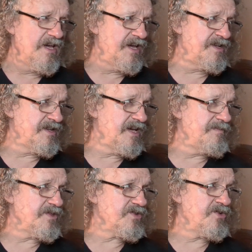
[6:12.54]
And um,
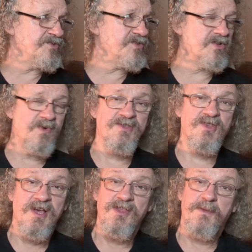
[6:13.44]
as a
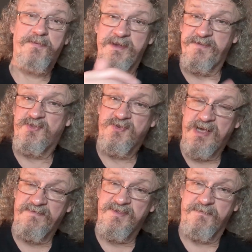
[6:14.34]
consequence, the previous
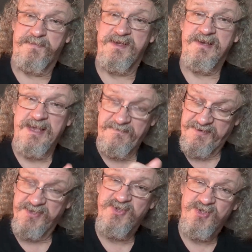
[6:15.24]
drivers have been
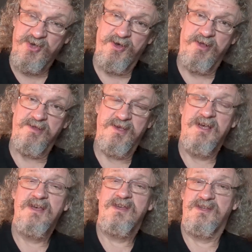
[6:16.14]
left installed,
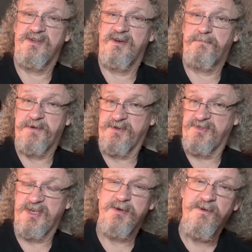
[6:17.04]
you know,
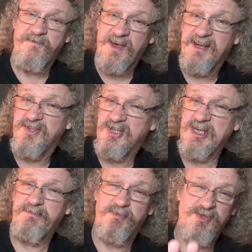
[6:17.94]
because they were fairly
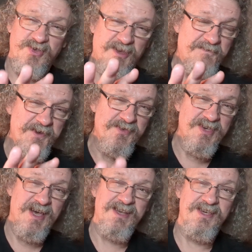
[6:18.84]
stable with just a few
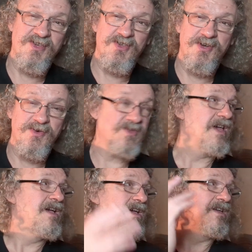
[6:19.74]
tiny issues.
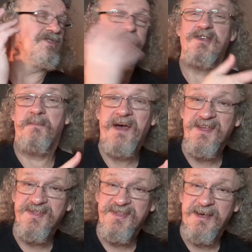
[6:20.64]
These are
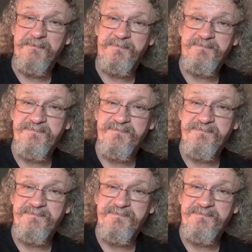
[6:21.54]
better than them.